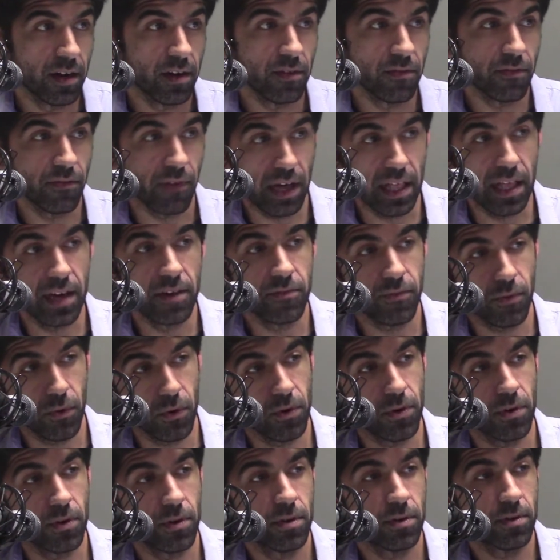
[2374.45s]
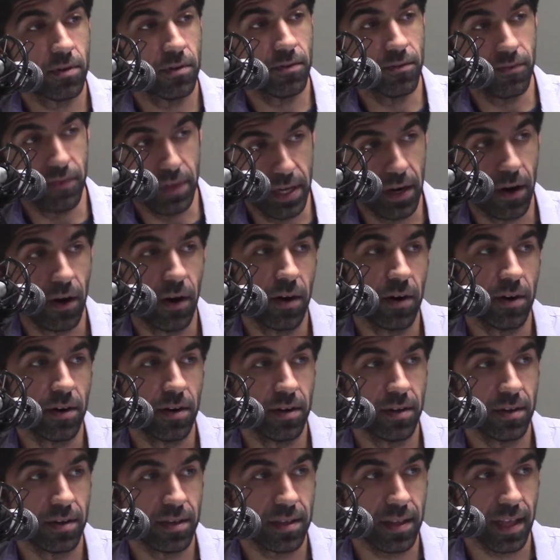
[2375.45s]
Fallout 4 VR,
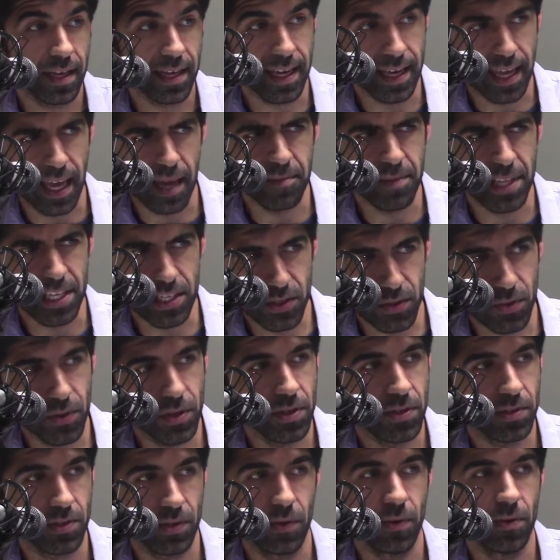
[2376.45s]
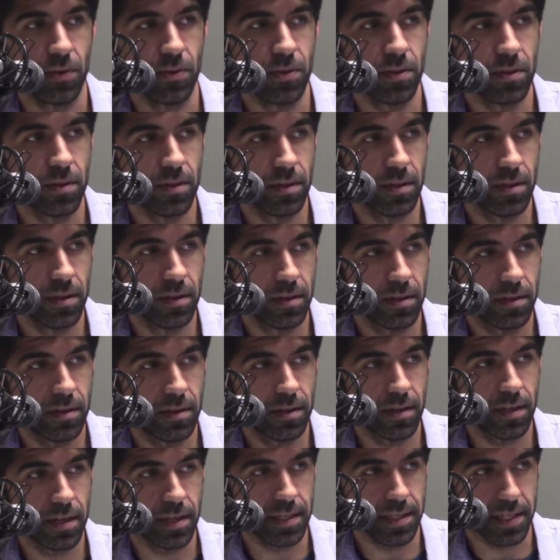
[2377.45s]
like a game that's 2 years old,
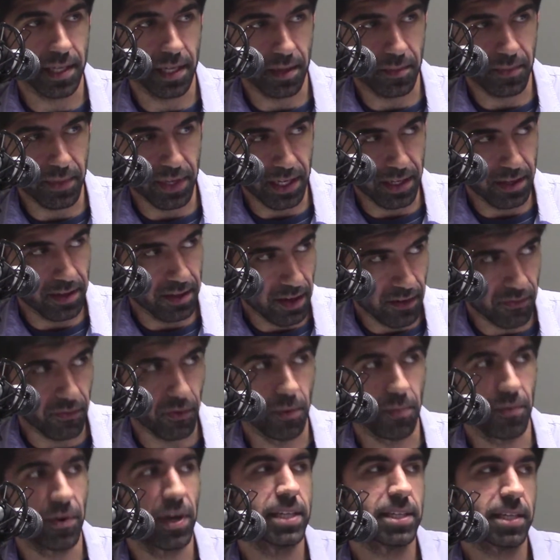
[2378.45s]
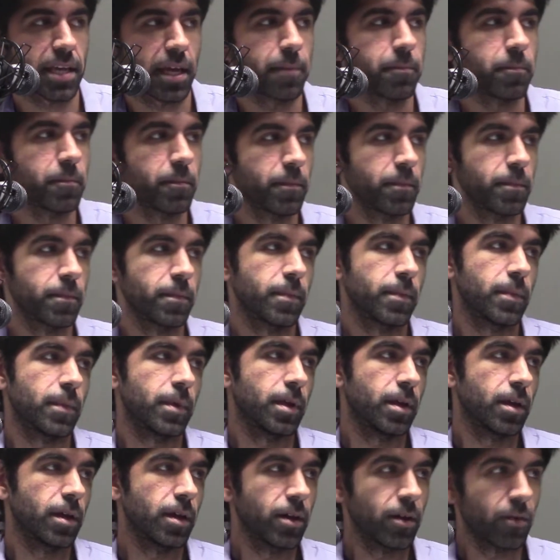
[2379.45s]
is going to be a full price game,
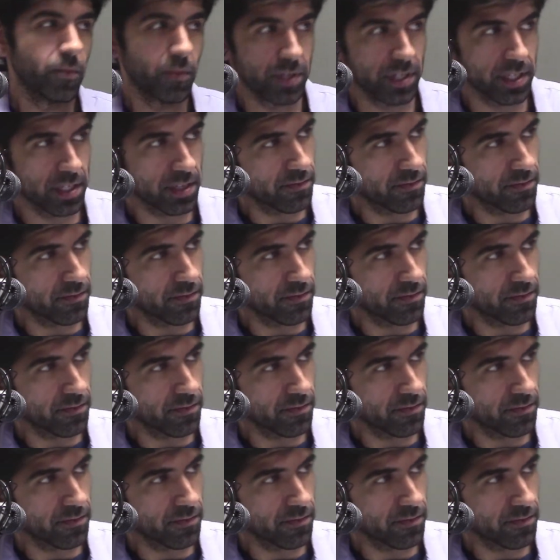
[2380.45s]
which is a